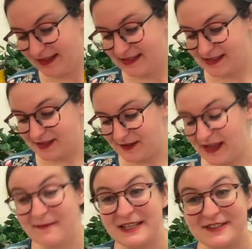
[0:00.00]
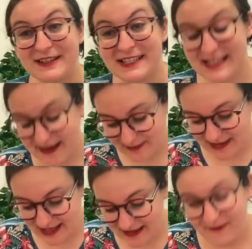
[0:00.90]
So let me do the same
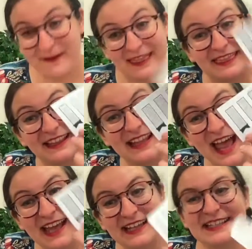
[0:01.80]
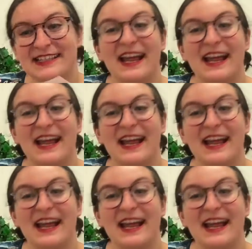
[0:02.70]
thing with the legs,